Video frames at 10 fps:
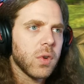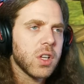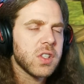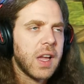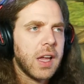
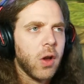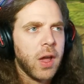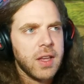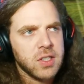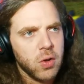it's like,
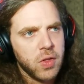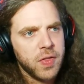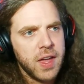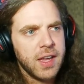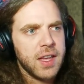okay, so the
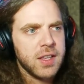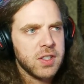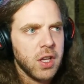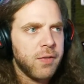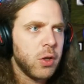thing is,
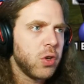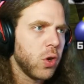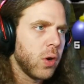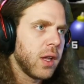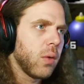if you
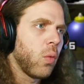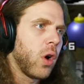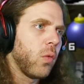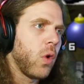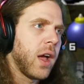do it
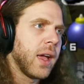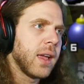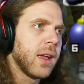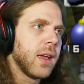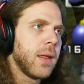one way,
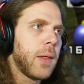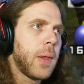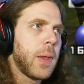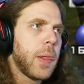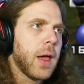
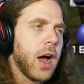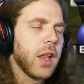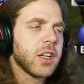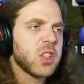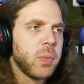I'll
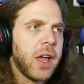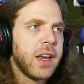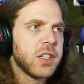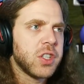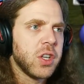explain
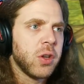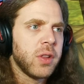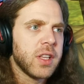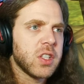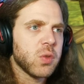it to you, and
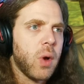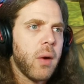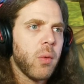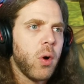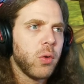this is why
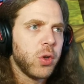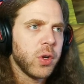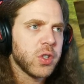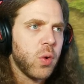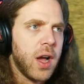we won't do
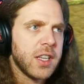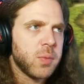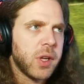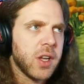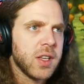it twice,
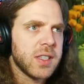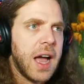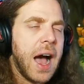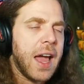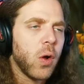because
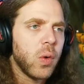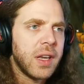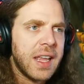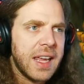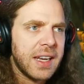I don't
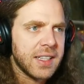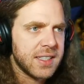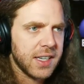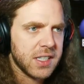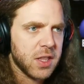need a
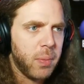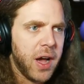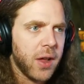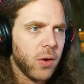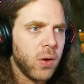6th
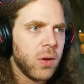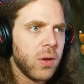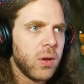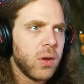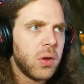bottle.
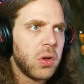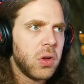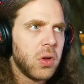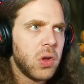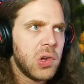
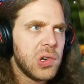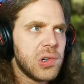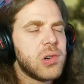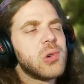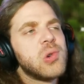
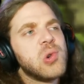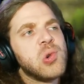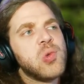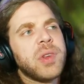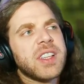
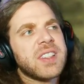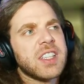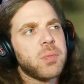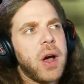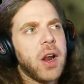Oh, but the
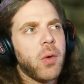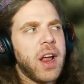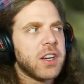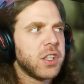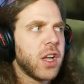6th bottle would
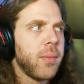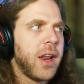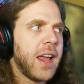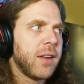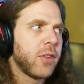actually come in
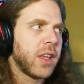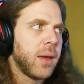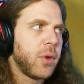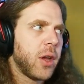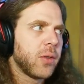handy for the
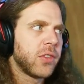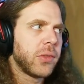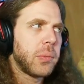Gibdos.